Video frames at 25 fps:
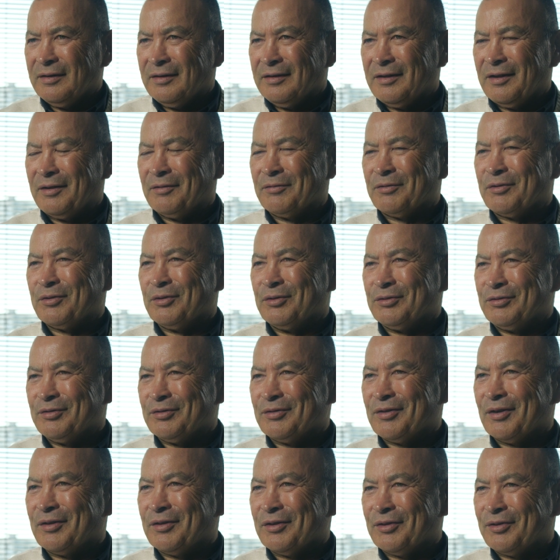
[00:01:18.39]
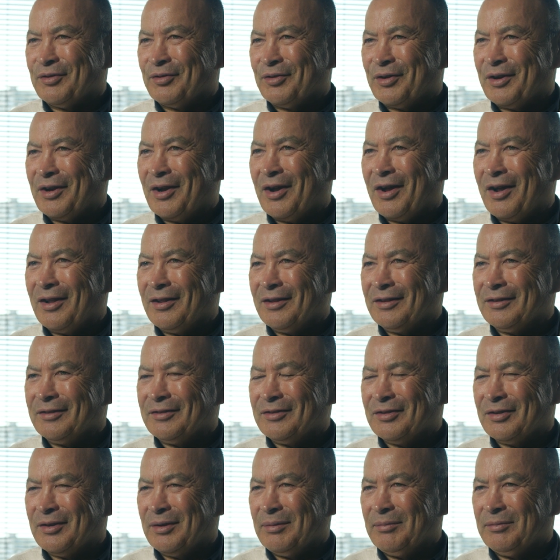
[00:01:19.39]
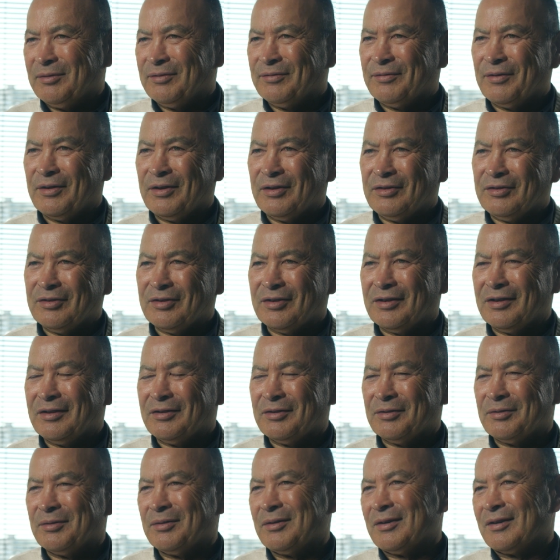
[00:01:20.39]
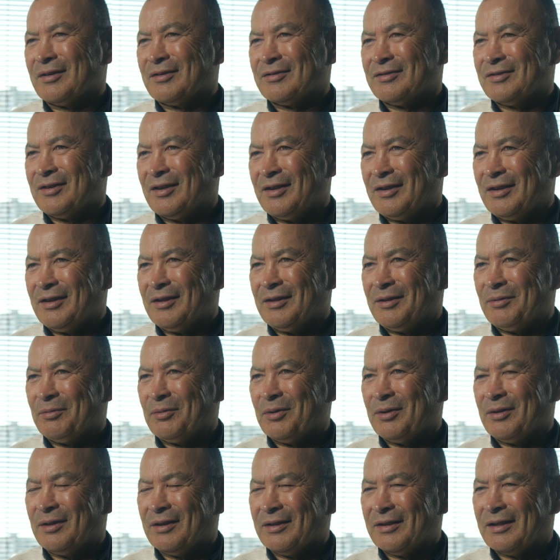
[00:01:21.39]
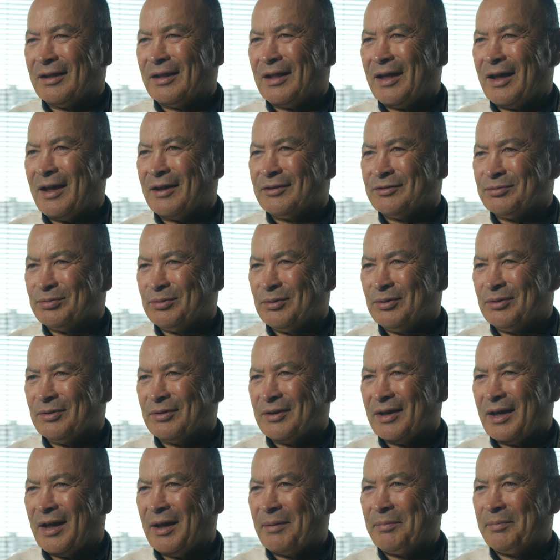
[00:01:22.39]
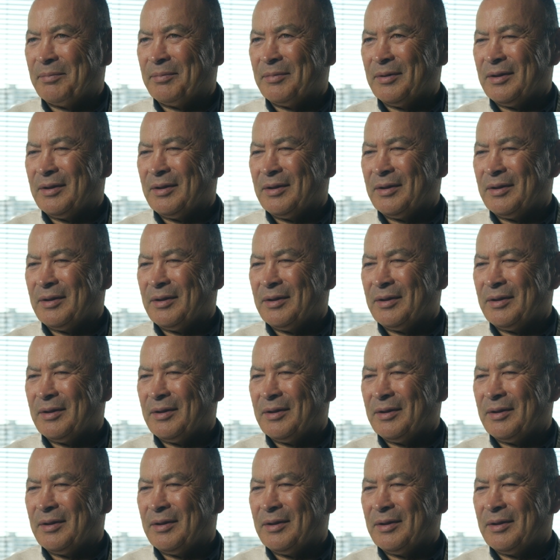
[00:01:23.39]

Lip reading: Then, of course, you've got the 3 island teams, Fiji doing exceedingly well at the last World Cup,